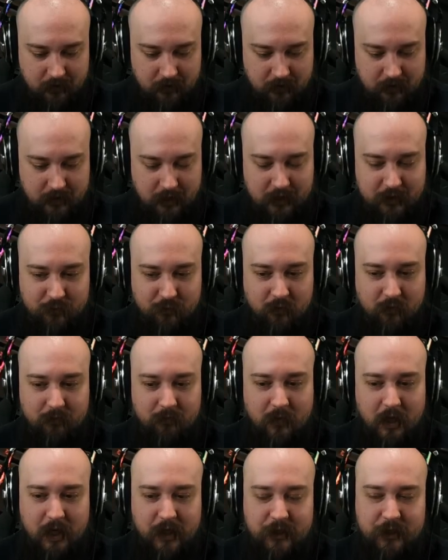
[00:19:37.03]
this
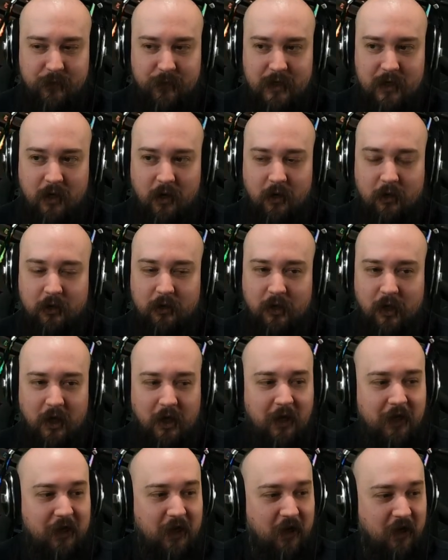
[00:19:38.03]
reminds me a
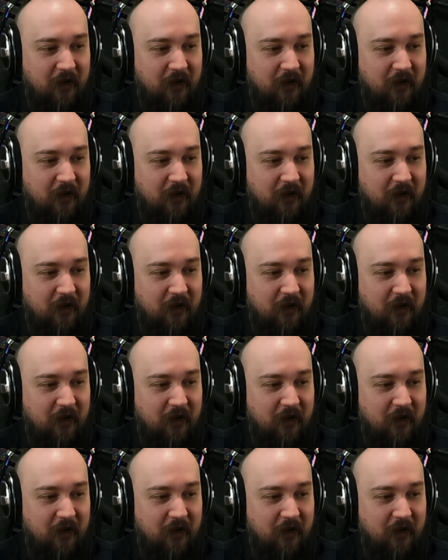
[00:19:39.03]
lot